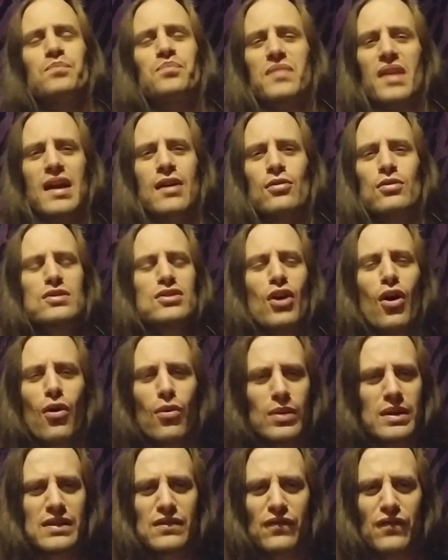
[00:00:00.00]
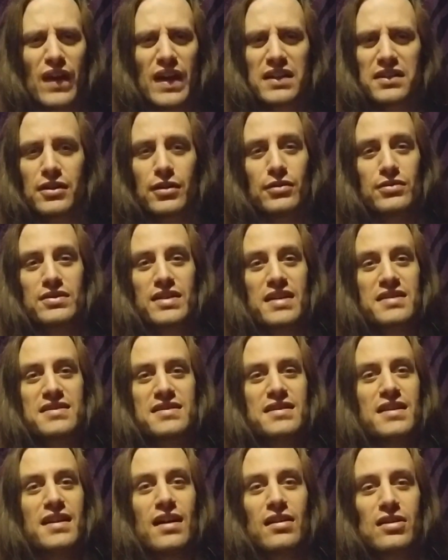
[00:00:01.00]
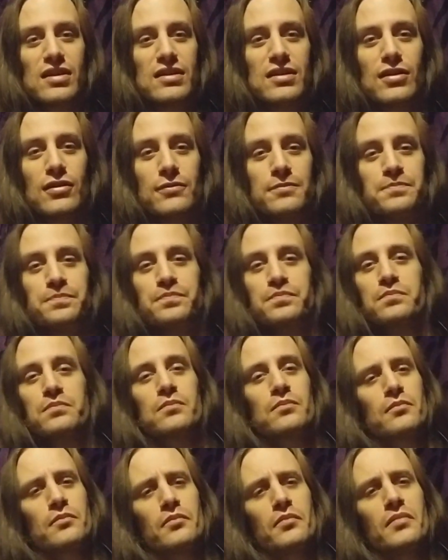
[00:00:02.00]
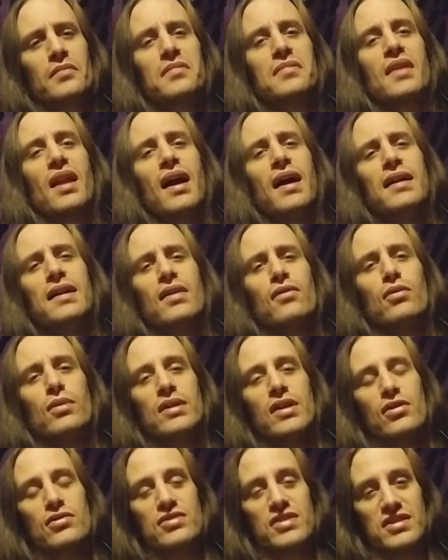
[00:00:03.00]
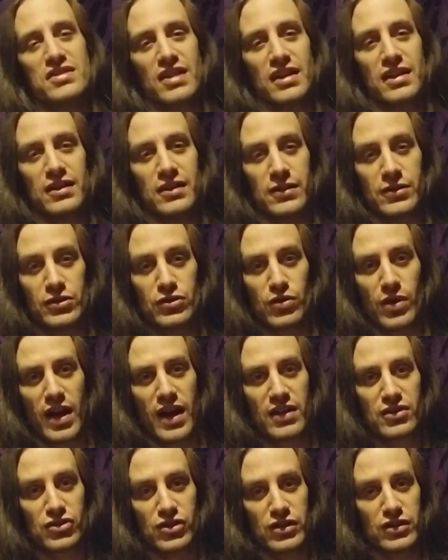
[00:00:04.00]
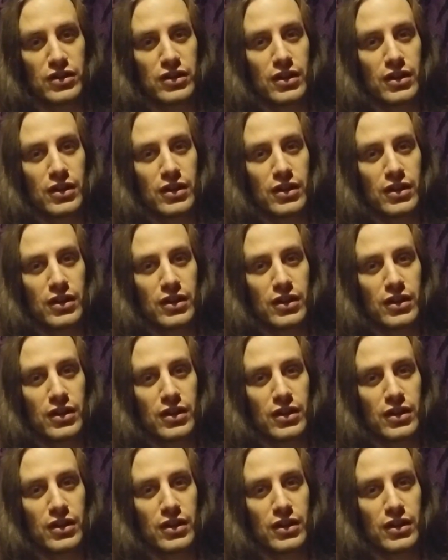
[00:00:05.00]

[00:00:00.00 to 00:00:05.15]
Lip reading: It was always fake news. That's nothing new. And everyone knows it's like a distraction,